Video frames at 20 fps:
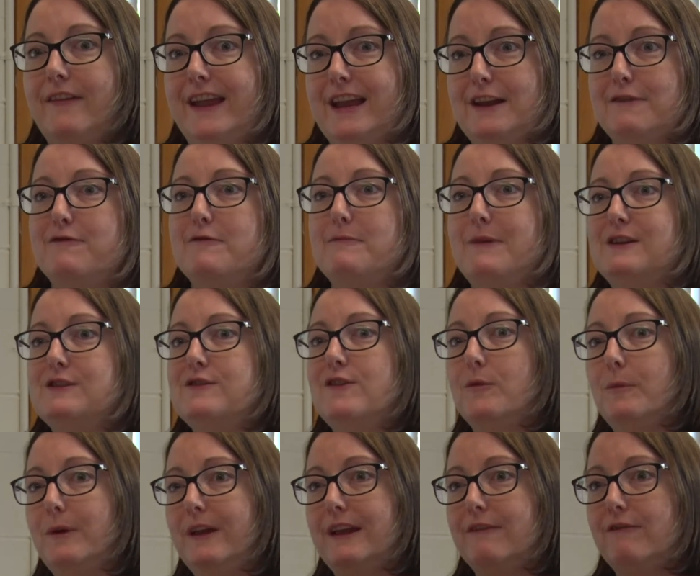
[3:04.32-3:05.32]
and the information
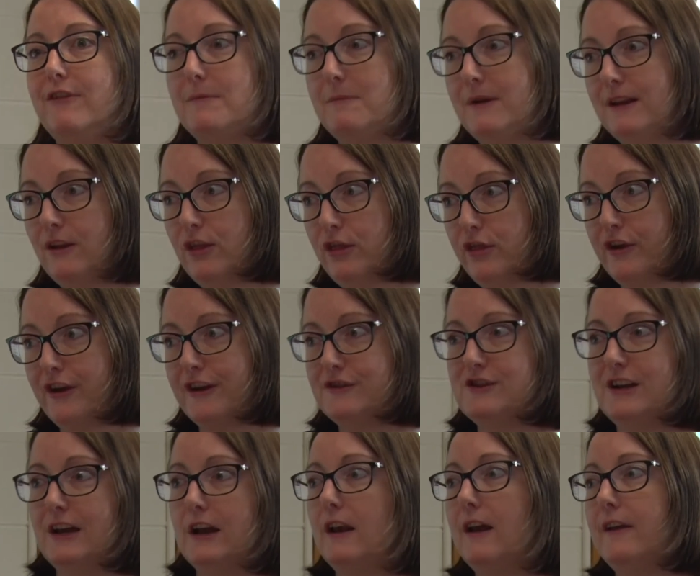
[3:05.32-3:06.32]
that we give them in
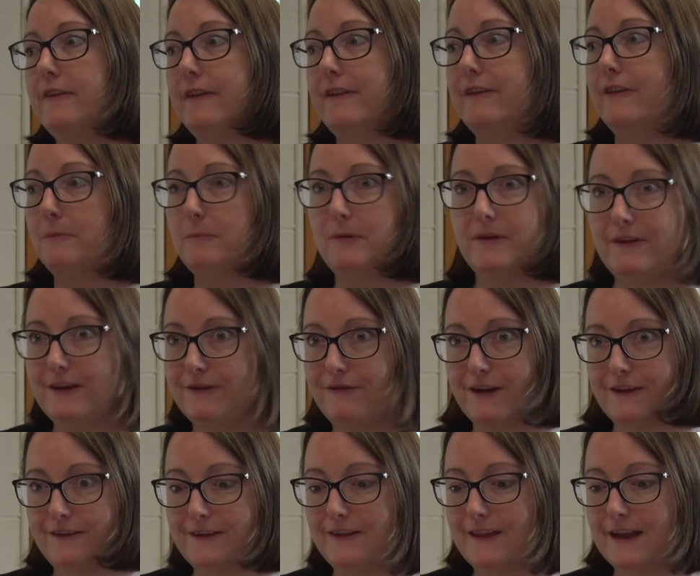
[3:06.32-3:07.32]
third year classes
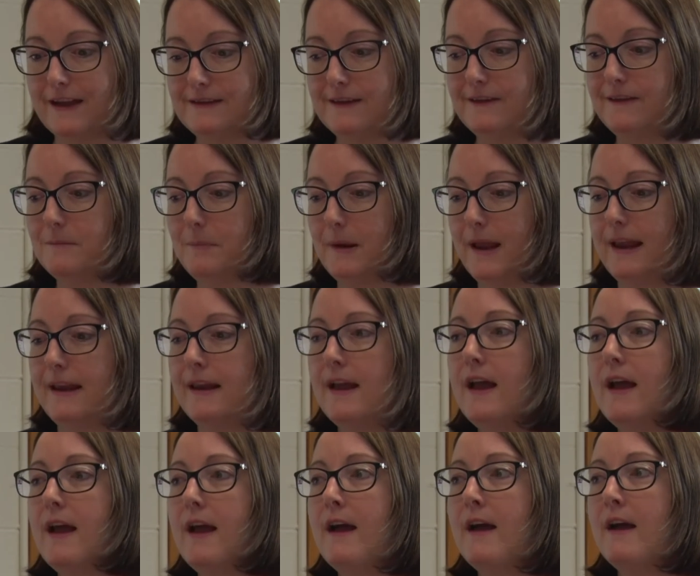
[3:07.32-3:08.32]
specific to their discipline,
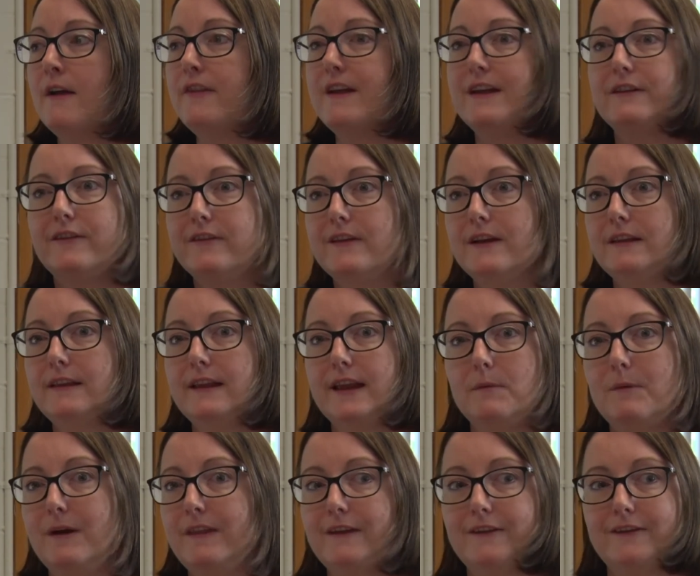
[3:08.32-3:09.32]
then
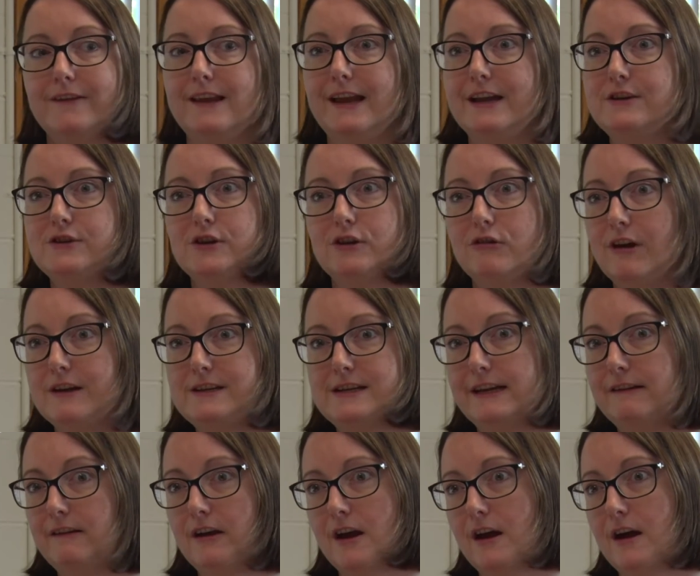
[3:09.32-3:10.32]
suddenly when the selection
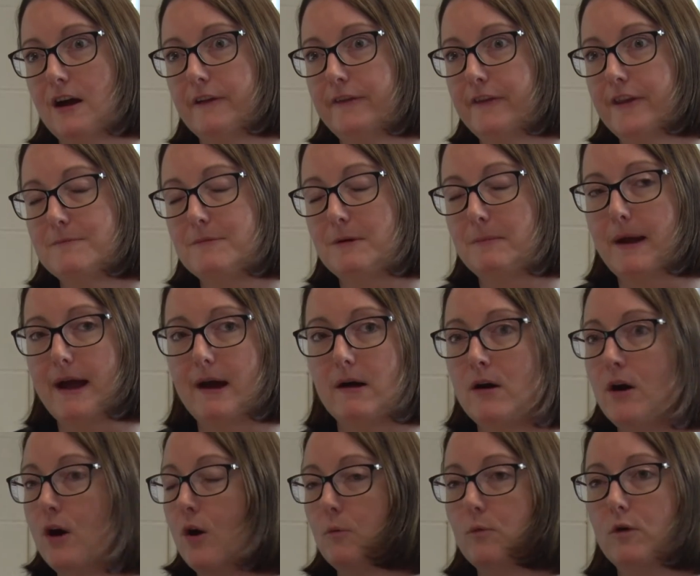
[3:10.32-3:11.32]
criteria ask them
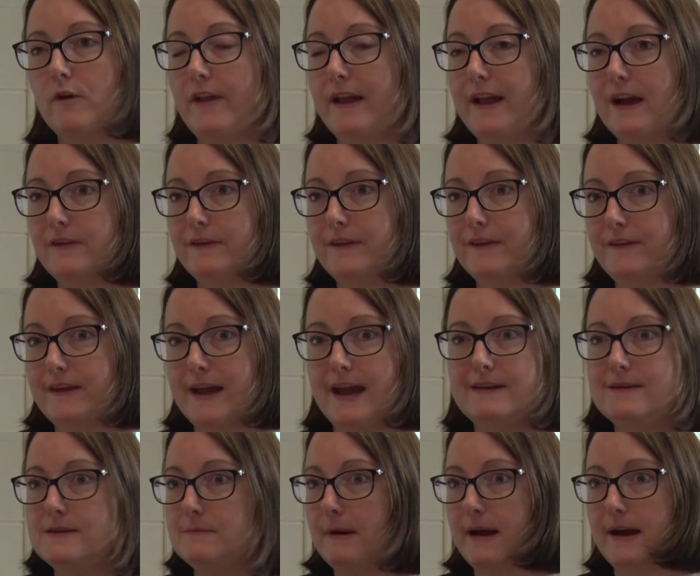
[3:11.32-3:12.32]
about what they
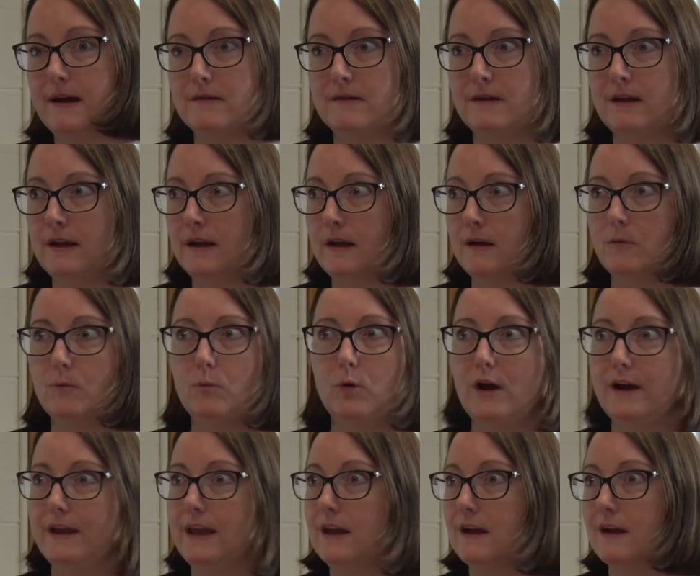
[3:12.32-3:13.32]
understand about
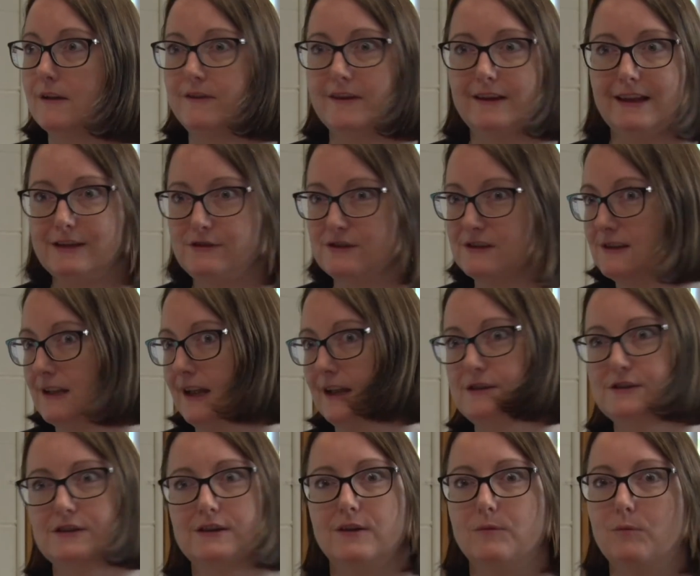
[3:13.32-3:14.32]
working under
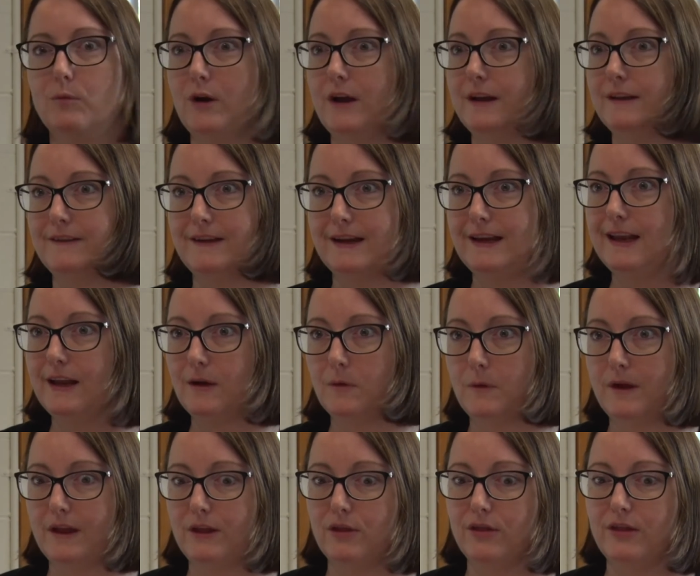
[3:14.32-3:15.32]
legislation and
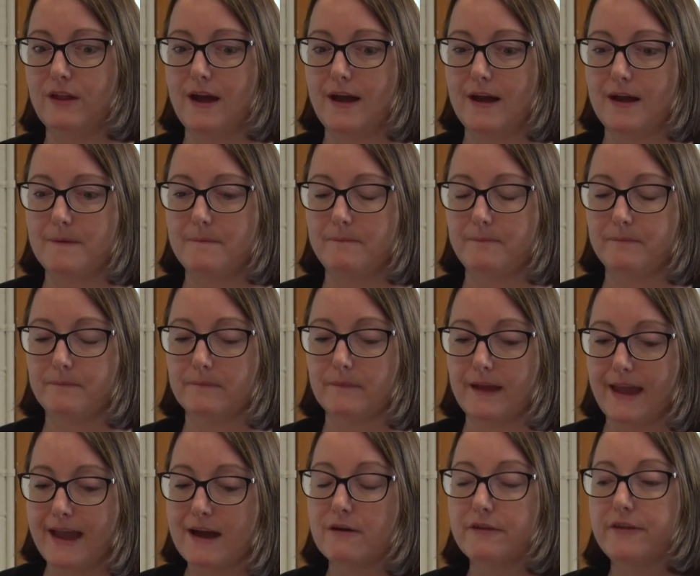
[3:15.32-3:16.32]
dealing with
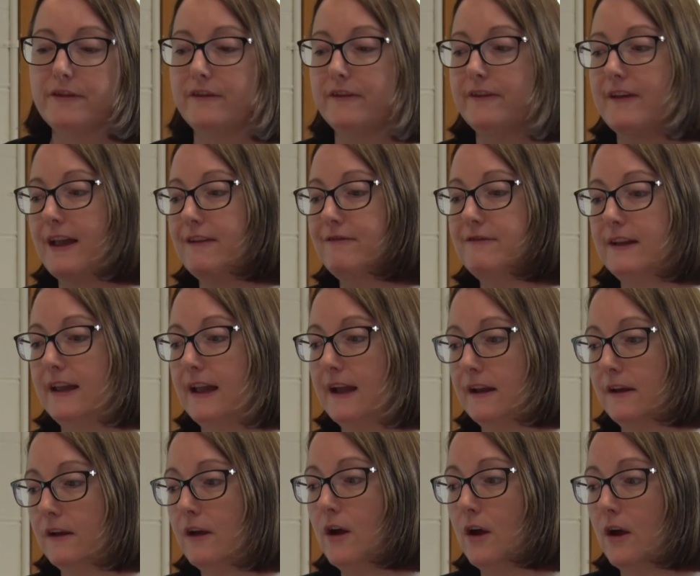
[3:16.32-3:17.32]
health and safety
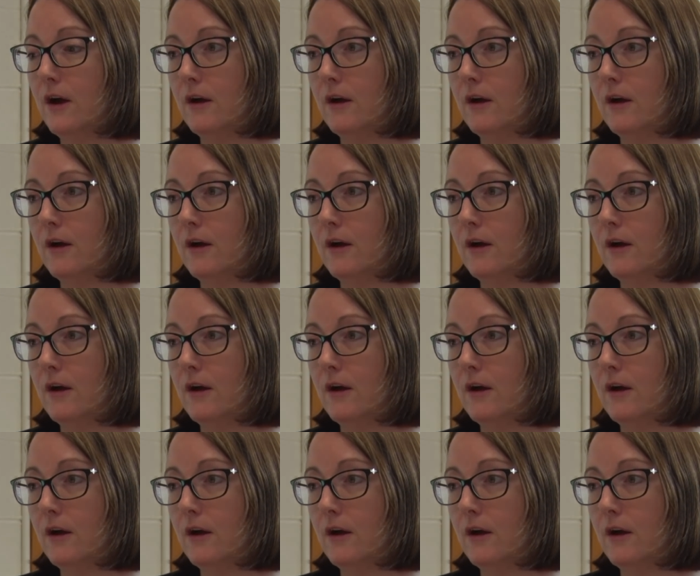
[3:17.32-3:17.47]
and